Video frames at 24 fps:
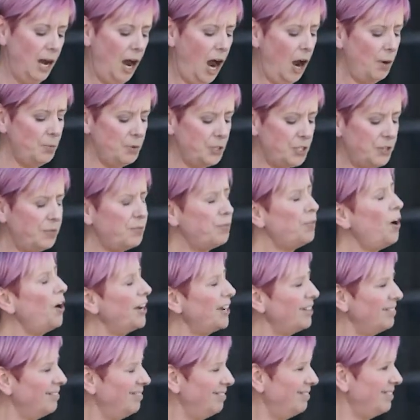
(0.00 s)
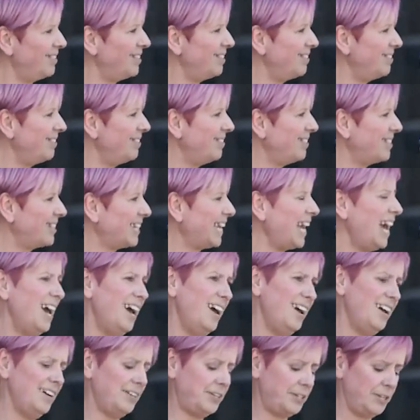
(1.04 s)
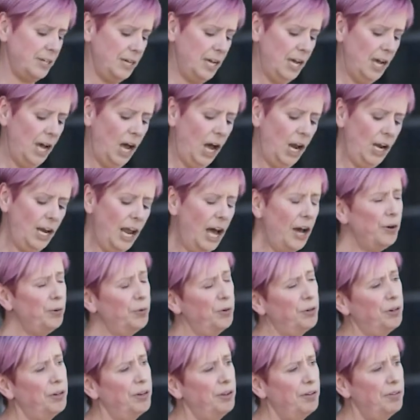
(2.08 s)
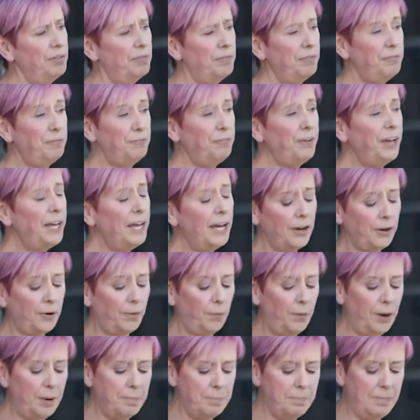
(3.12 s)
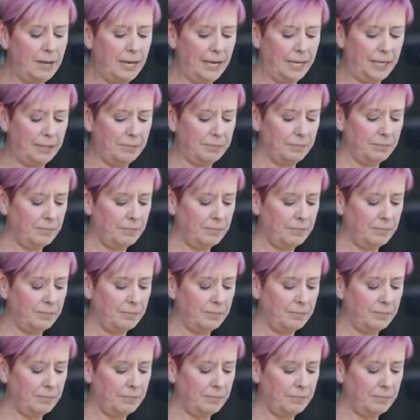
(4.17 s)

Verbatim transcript: I was frightened, scared, alone. Fear gripped me.